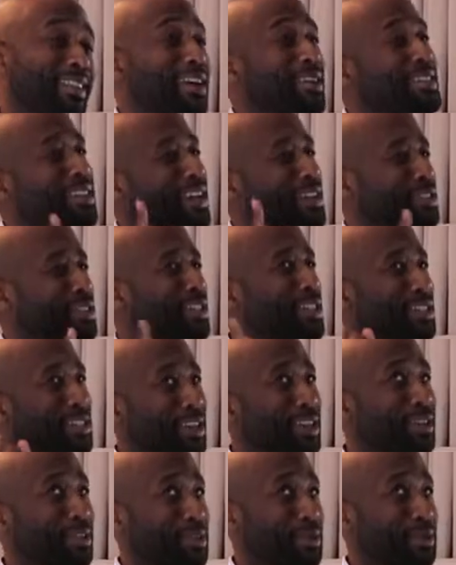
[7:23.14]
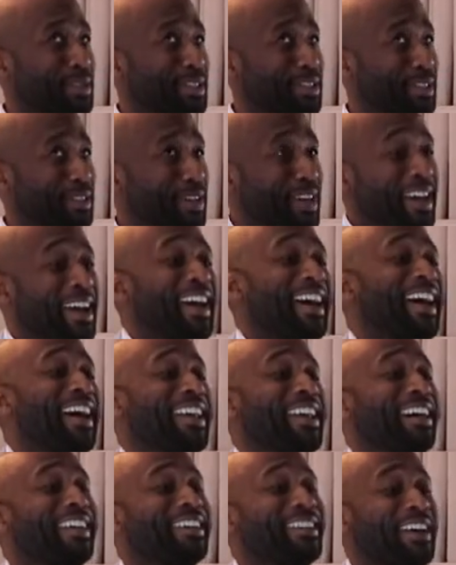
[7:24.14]
That's actually a tongue twister.
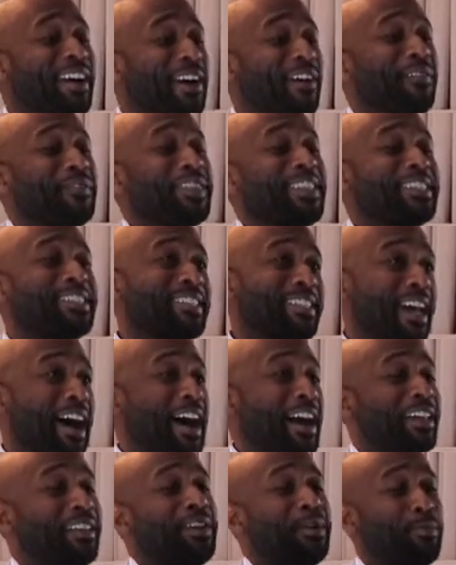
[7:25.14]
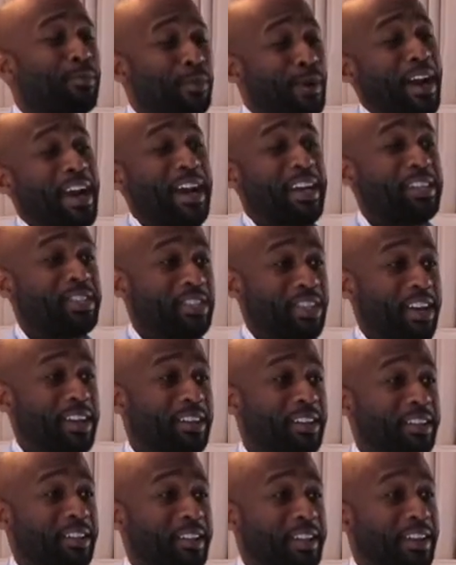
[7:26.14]
And I love the Skyla brass
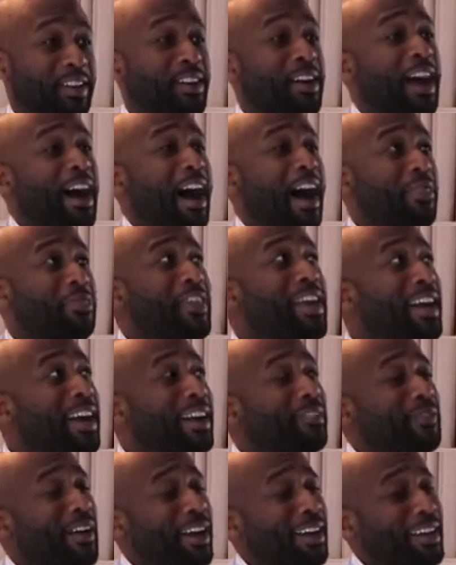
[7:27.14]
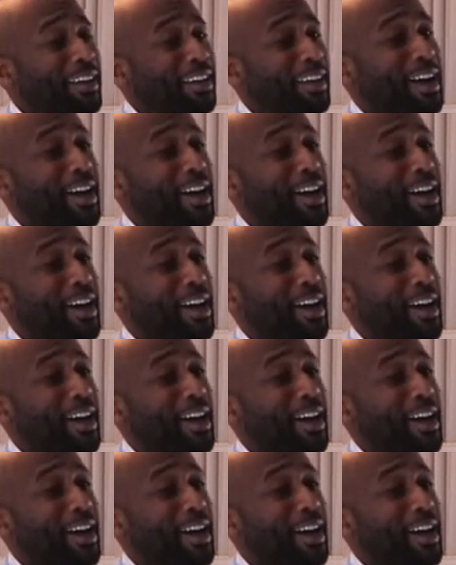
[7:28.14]
chandelier. I think if I could